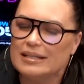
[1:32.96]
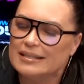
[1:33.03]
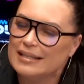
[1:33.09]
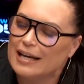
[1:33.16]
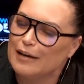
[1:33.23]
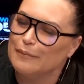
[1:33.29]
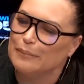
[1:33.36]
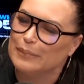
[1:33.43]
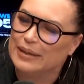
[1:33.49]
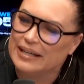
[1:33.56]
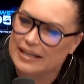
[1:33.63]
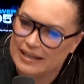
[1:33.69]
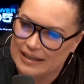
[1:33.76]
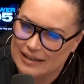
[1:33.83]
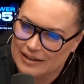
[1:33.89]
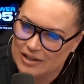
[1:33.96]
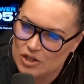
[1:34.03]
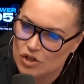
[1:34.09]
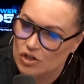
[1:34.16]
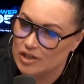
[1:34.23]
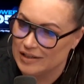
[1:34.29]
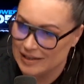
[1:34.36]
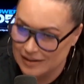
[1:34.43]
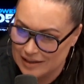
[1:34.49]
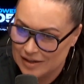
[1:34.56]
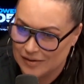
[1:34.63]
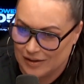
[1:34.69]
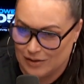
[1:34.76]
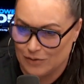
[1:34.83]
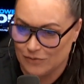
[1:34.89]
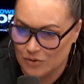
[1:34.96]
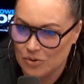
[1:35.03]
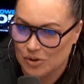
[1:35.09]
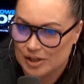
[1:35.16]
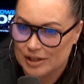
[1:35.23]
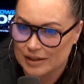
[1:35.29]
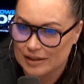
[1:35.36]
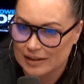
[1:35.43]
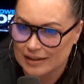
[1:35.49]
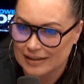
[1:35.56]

that mean? Because you're still Erica Ford. So